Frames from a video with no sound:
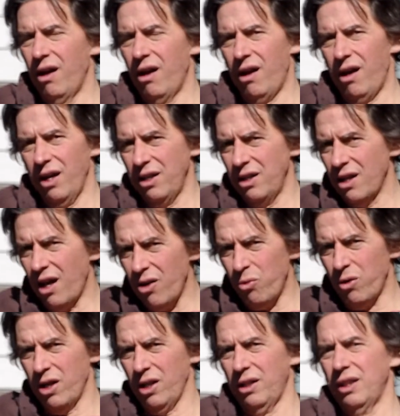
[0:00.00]
I know
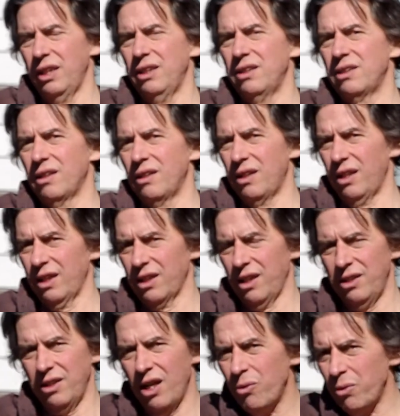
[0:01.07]
what elites are like.
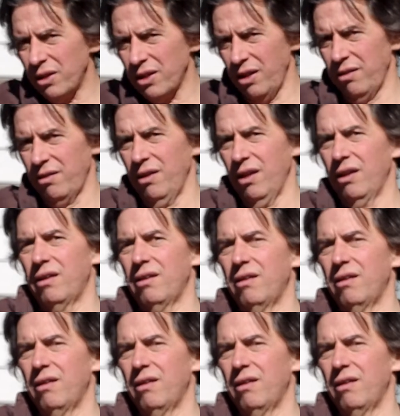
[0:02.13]
I know what they think.